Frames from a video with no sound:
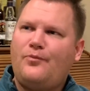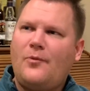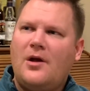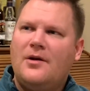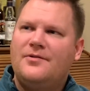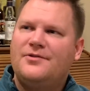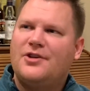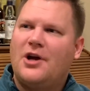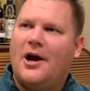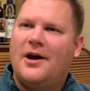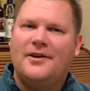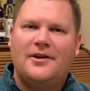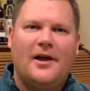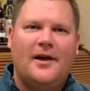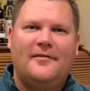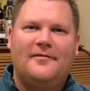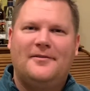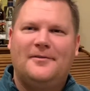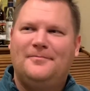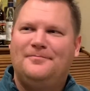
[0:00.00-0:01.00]
Sorry,
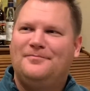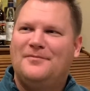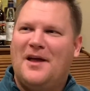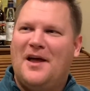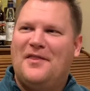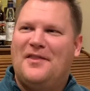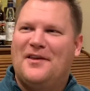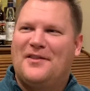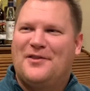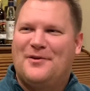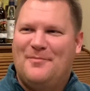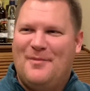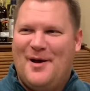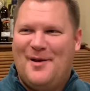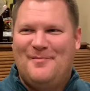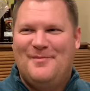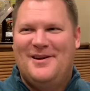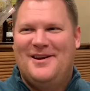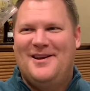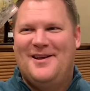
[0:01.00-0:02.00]
Dave. I think there might
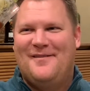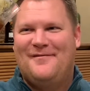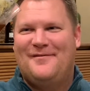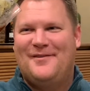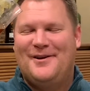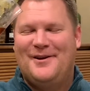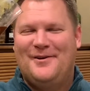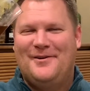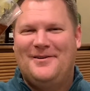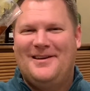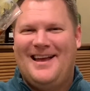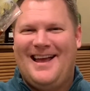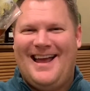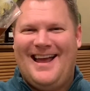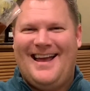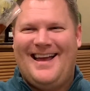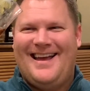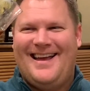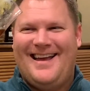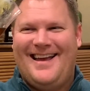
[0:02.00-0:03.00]
have been enough for you.
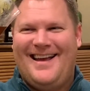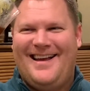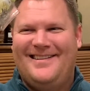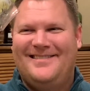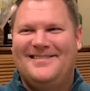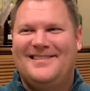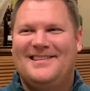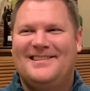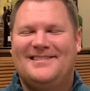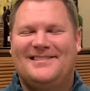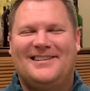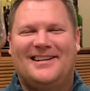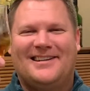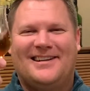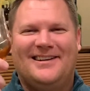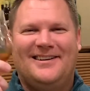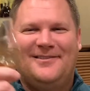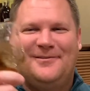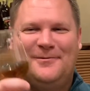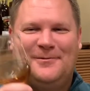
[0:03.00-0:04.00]

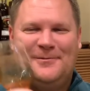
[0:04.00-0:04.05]
Sucker.